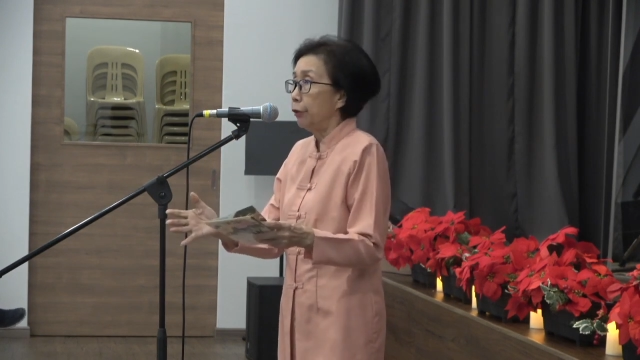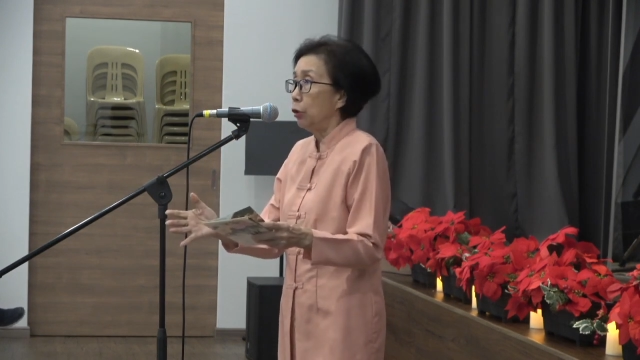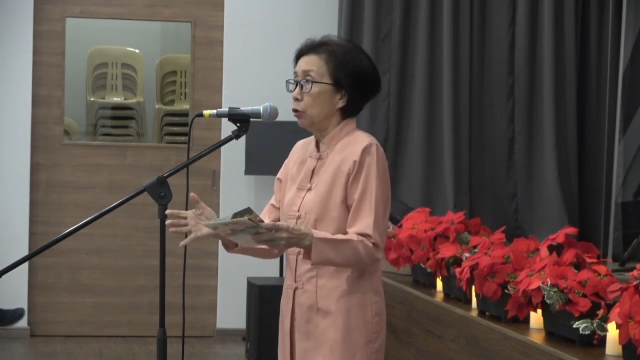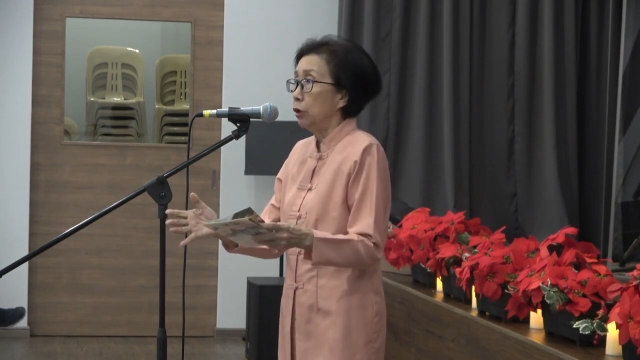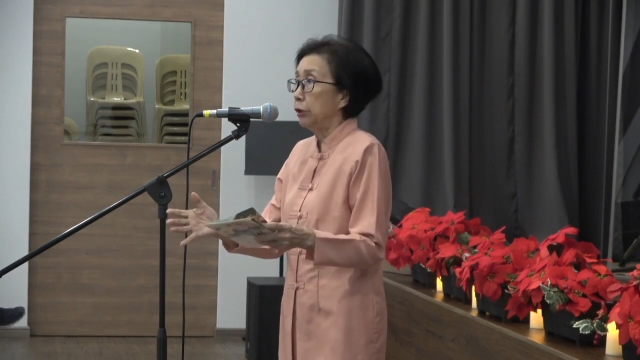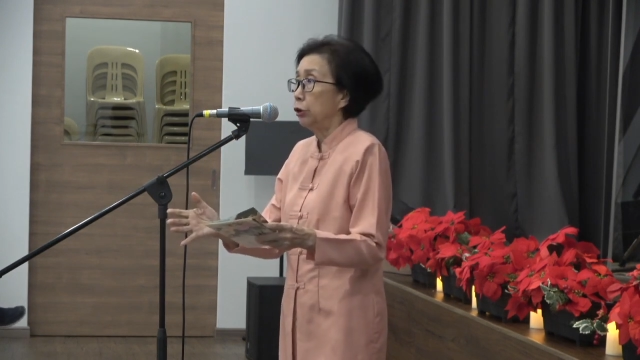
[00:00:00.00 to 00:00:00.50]

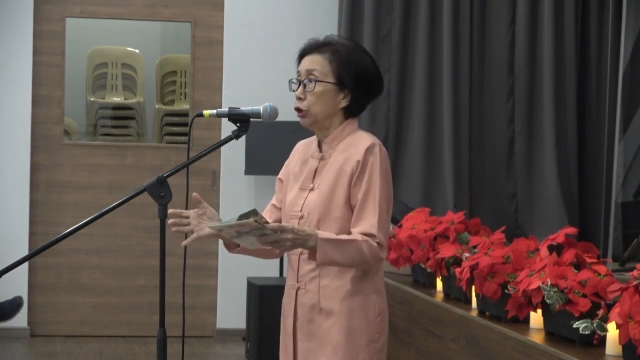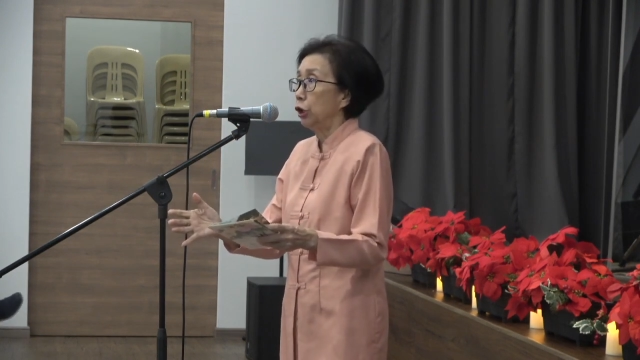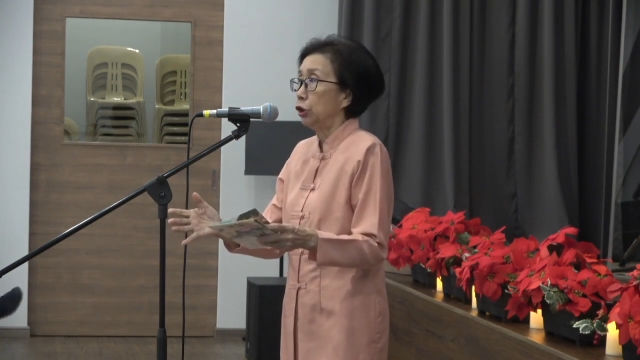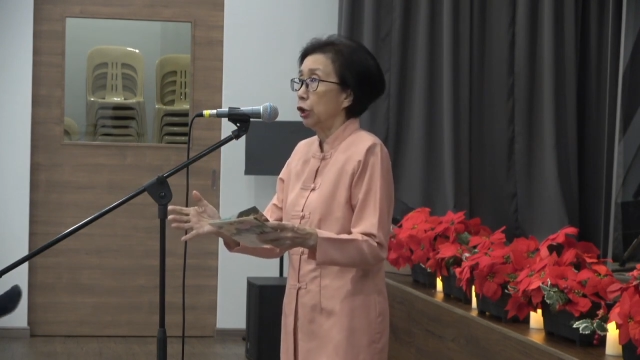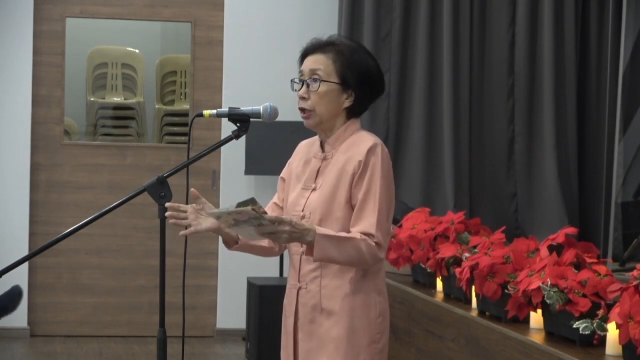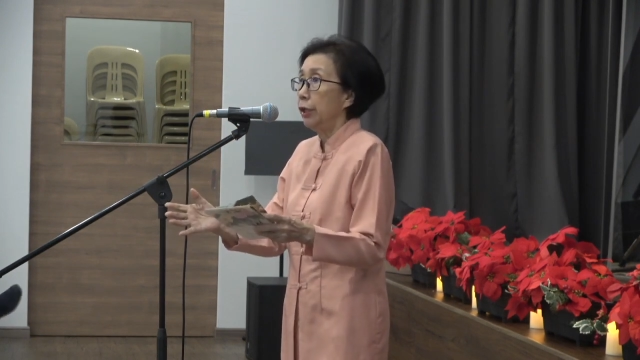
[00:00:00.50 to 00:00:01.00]
into this
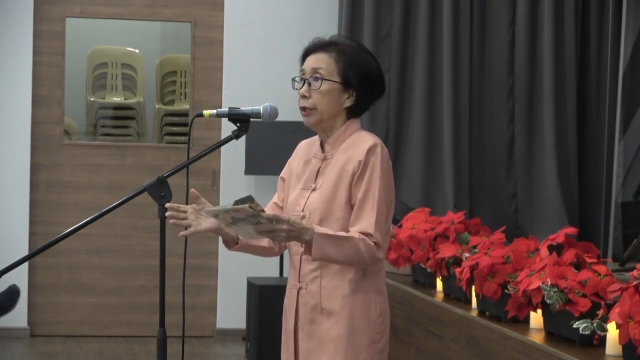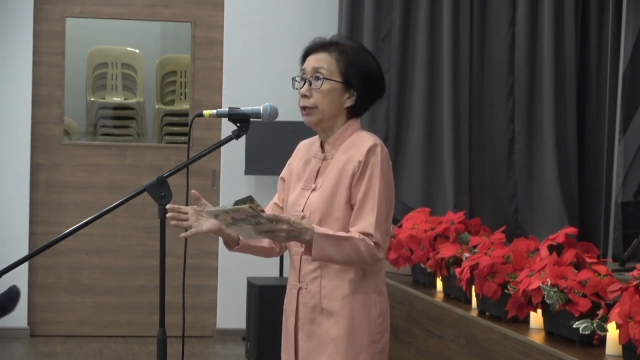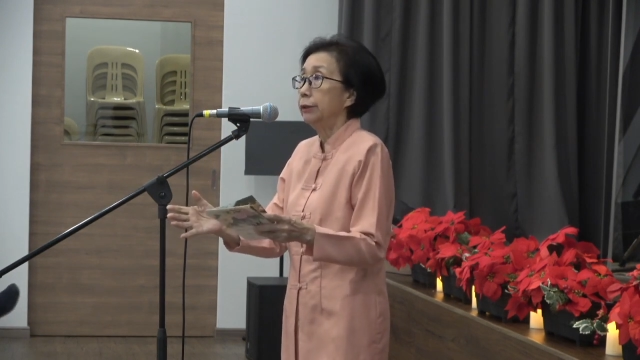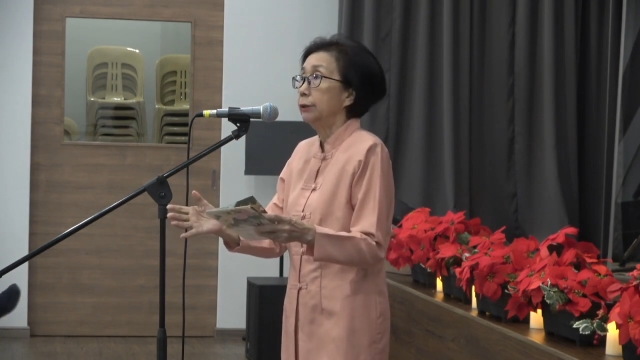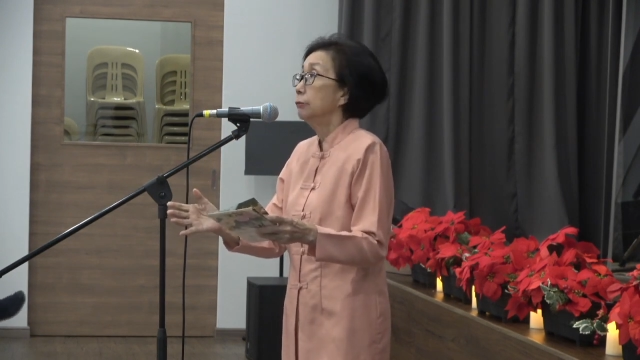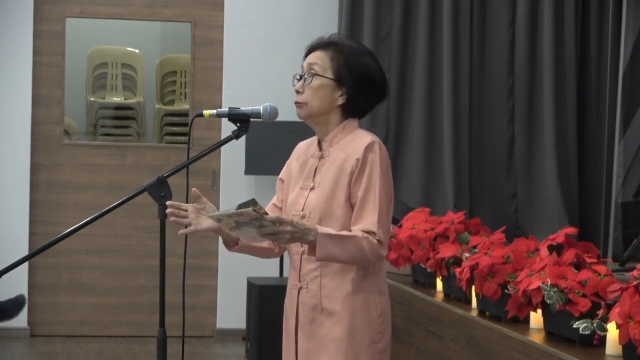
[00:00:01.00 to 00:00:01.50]
church.
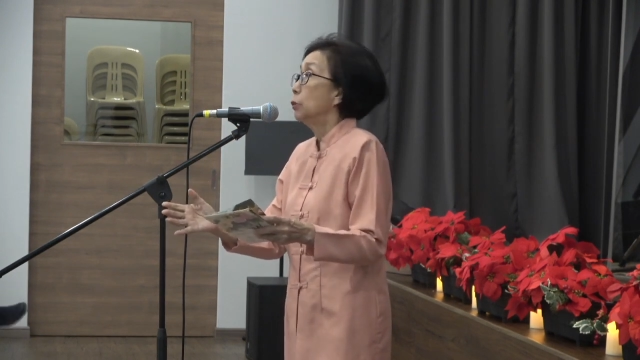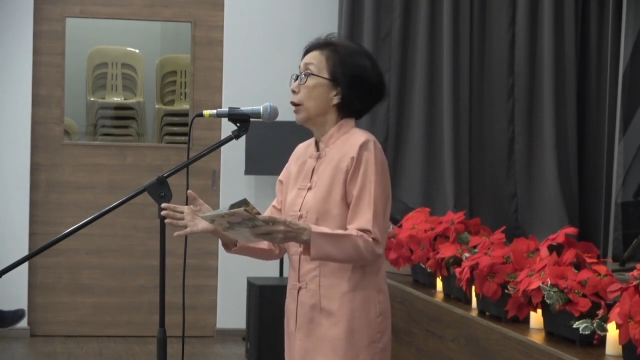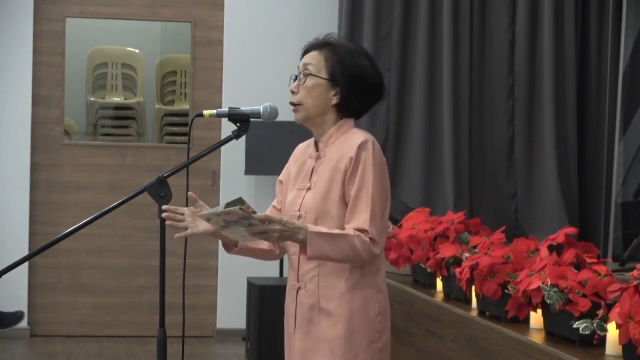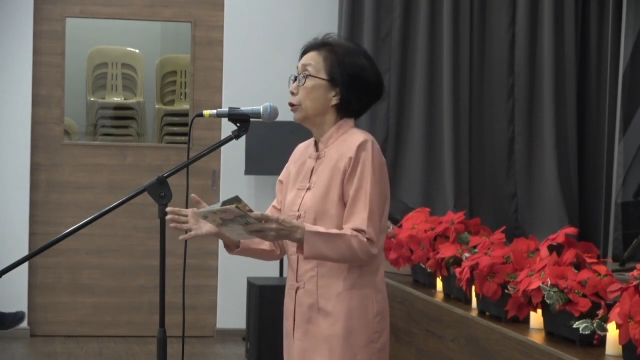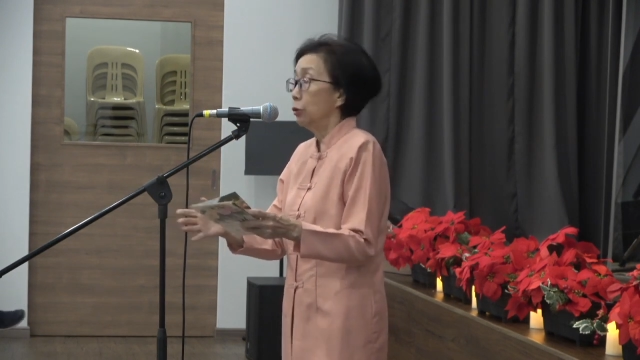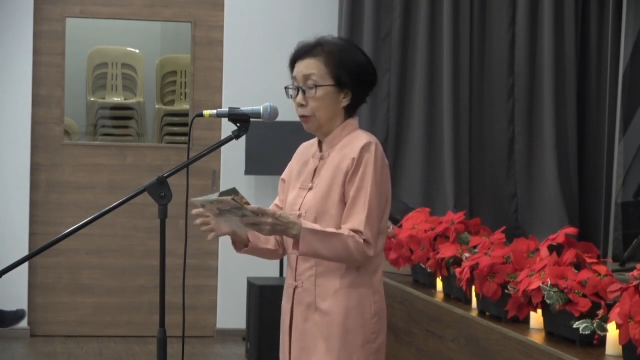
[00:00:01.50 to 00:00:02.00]
Ernest, where are
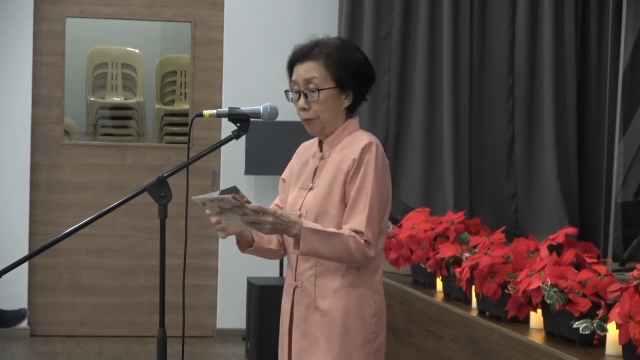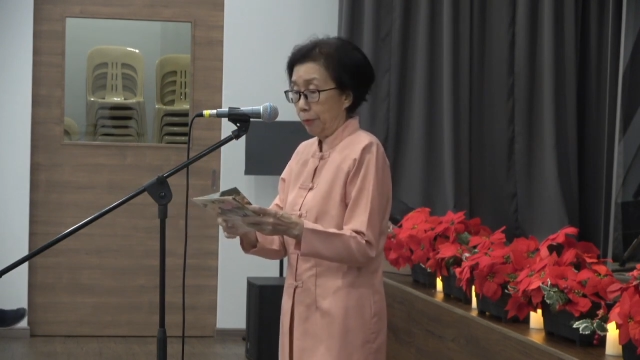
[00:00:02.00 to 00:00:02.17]
you?